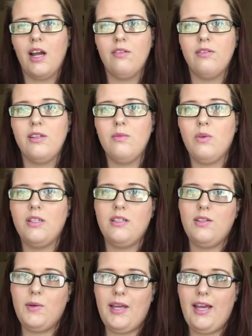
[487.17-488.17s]
I really want
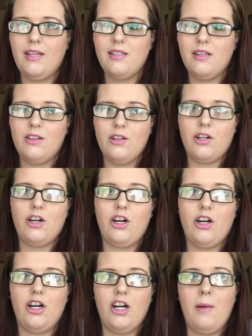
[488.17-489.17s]
to get
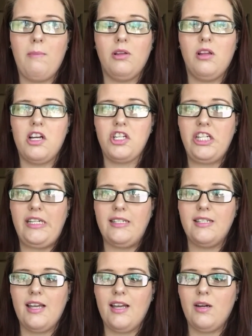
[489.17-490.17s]
their
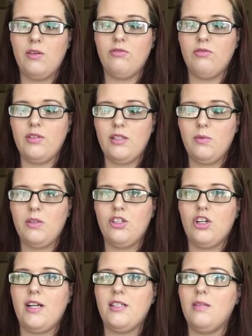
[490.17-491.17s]
blushes and I really want
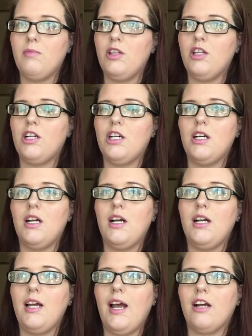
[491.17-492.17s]
to try some of their
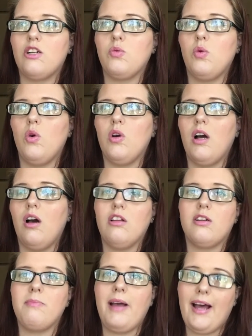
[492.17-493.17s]
uh, actual
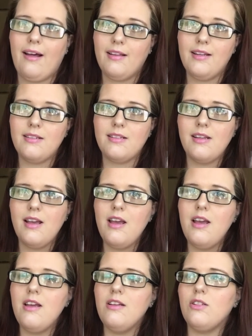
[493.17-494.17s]
color palettes.
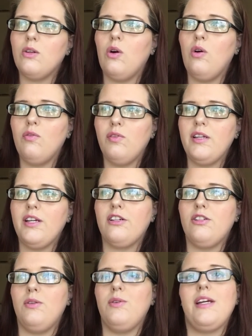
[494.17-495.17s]
So hopefully
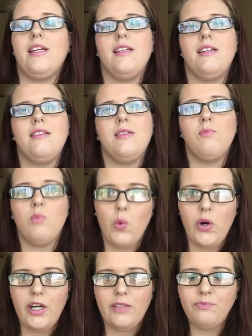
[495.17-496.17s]
here soon I can get some
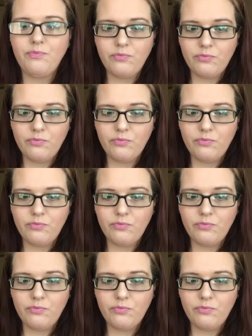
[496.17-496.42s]
more.